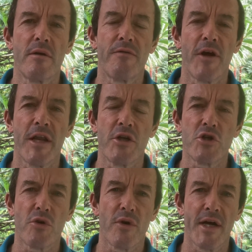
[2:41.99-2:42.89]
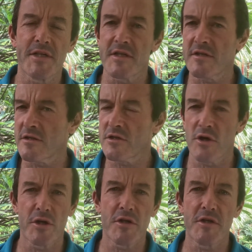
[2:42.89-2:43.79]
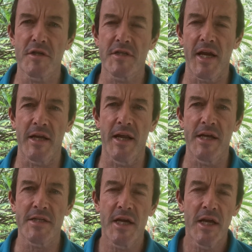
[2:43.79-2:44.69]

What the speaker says: financial crisis and started to stagnate.